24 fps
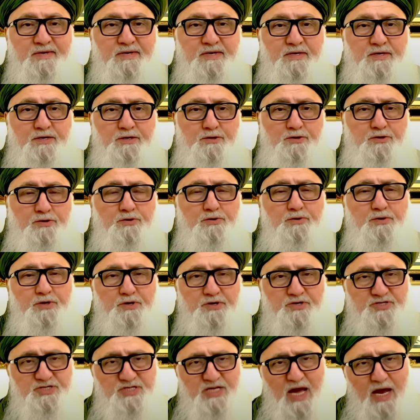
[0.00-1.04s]
You do
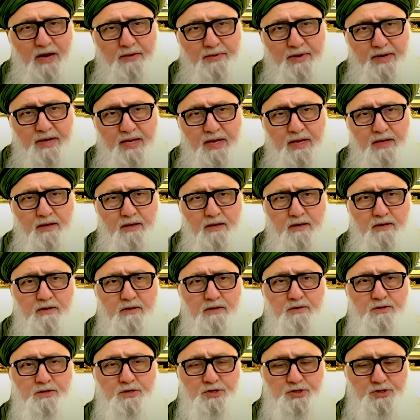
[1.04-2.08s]
your charity
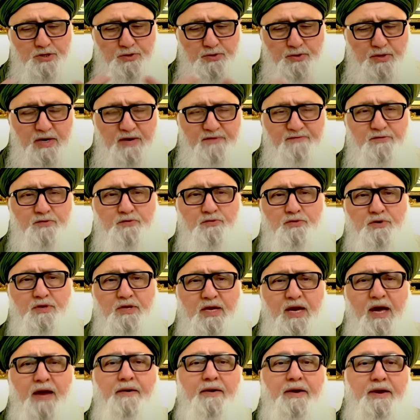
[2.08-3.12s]
to show you have good
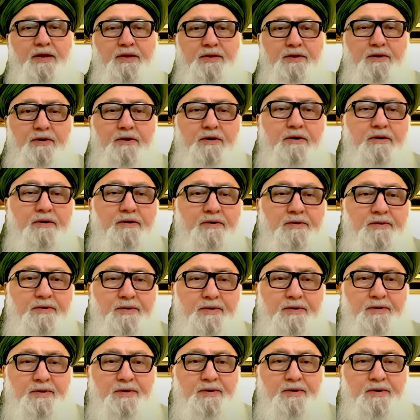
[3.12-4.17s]
character.
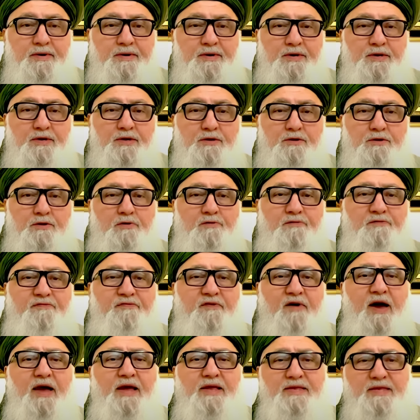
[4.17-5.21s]
You don't
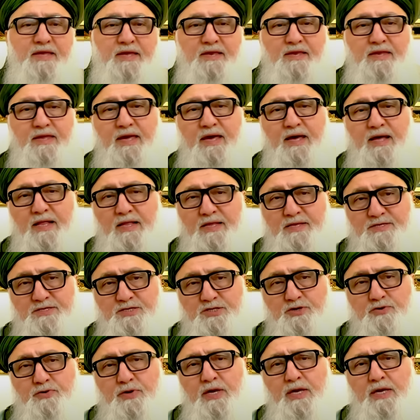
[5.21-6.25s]
fight and yell and
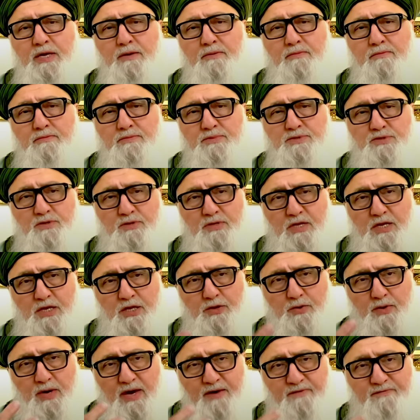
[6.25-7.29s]
scream so that
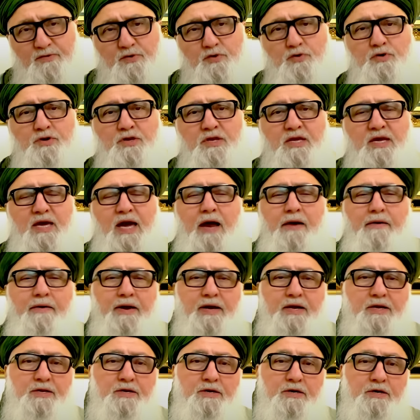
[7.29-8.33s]
you have good
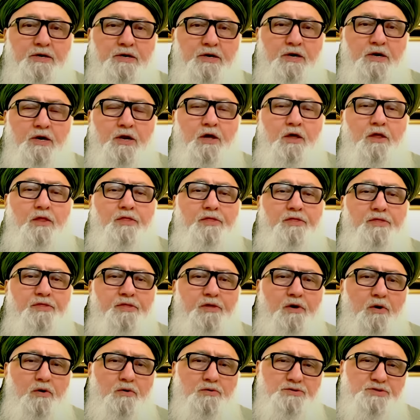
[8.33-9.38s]
character
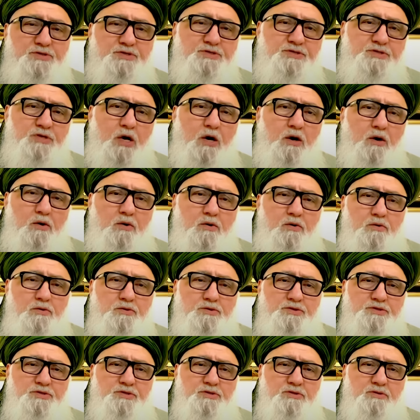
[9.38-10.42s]
those
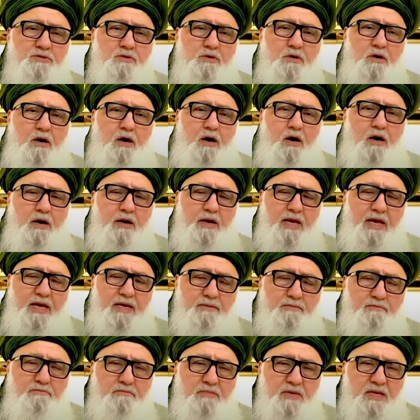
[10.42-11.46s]
souls are
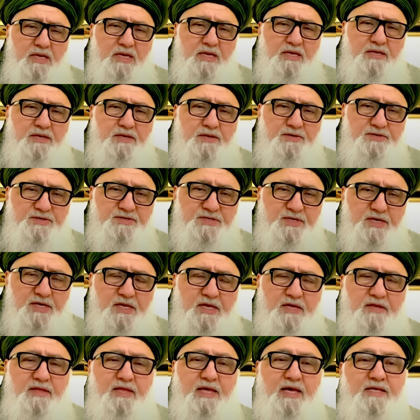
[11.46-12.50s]
admitted to sit
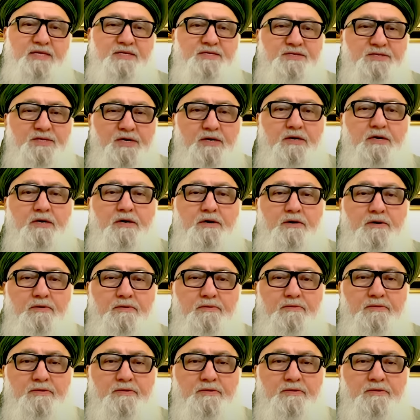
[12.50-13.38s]
in that circle.